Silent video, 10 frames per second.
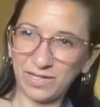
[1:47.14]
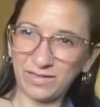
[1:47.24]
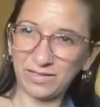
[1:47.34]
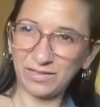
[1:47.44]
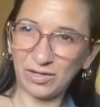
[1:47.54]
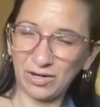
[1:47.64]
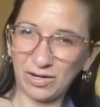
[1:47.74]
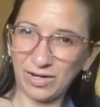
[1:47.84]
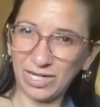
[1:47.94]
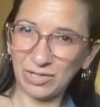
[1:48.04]
playing the
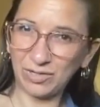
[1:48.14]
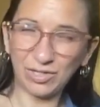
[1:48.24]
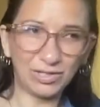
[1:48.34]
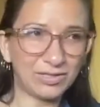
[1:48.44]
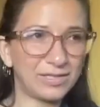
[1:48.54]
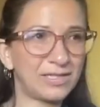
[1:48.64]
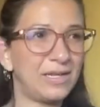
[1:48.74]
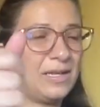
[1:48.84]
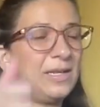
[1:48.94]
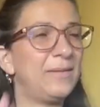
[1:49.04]
guitar. I know it
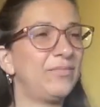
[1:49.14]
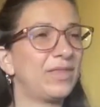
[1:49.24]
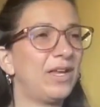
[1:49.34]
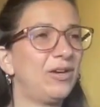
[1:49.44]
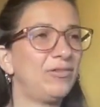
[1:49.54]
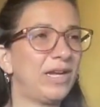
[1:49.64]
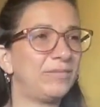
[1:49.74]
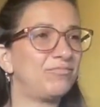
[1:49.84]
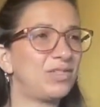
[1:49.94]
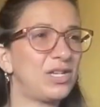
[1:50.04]
hurts. All
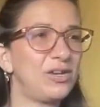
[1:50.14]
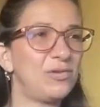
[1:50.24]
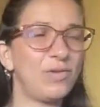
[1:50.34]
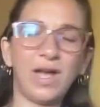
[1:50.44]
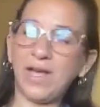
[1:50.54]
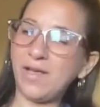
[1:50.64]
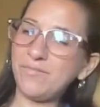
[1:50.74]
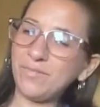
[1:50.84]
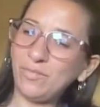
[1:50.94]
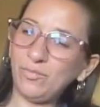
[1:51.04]
right, so
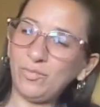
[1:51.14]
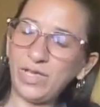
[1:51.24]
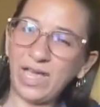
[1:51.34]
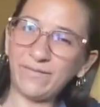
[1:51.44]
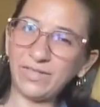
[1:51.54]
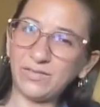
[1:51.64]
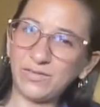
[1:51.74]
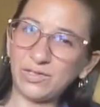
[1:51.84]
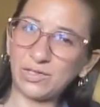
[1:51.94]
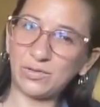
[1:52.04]
we have
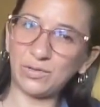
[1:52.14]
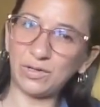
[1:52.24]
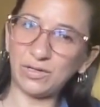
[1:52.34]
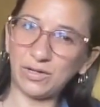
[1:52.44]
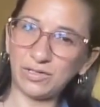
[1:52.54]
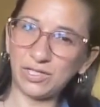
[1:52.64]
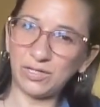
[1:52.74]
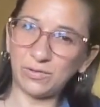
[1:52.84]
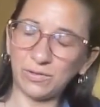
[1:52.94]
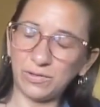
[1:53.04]
this first chord, our
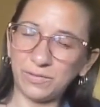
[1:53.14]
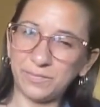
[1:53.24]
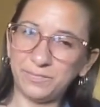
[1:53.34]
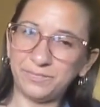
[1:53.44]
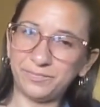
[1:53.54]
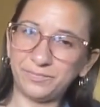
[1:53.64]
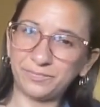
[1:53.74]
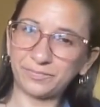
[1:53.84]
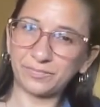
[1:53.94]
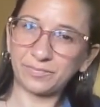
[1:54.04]
G chord.
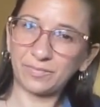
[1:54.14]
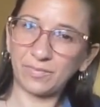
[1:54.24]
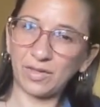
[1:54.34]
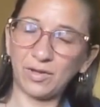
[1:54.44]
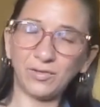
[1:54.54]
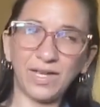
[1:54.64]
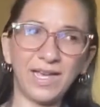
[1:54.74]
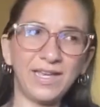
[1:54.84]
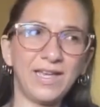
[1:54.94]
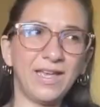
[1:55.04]

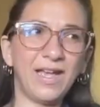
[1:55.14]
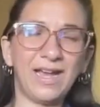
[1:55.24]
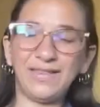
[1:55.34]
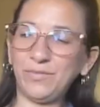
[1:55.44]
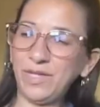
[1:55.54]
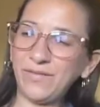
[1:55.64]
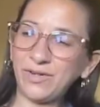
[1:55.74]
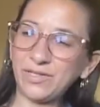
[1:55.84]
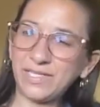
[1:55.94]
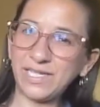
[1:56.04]
Okay, and then we
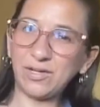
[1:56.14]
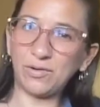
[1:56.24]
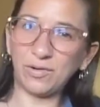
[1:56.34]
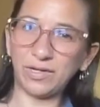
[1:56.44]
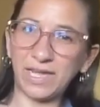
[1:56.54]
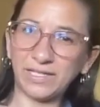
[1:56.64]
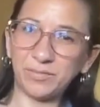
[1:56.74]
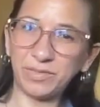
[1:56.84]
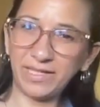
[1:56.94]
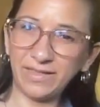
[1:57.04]
have our C chord. And
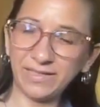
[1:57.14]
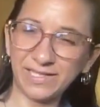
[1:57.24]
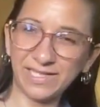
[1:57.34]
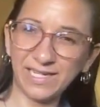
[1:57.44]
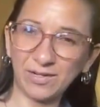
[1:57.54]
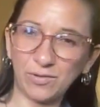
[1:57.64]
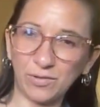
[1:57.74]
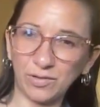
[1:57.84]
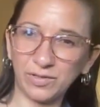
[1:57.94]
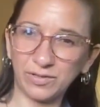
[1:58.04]
to play the C
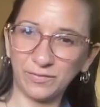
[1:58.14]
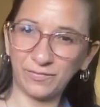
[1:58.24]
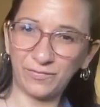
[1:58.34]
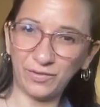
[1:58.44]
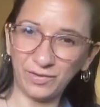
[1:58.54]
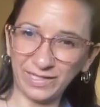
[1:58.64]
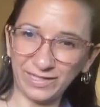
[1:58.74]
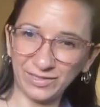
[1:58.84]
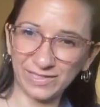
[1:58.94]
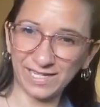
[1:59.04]
chord
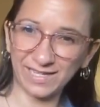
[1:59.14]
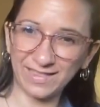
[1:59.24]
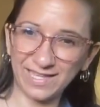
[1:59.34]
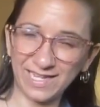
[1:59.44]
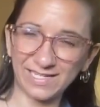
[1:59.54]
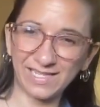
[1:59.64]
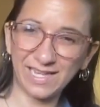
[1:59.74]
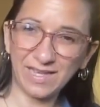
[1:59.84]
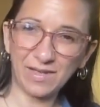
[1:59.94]
fully, looks like this,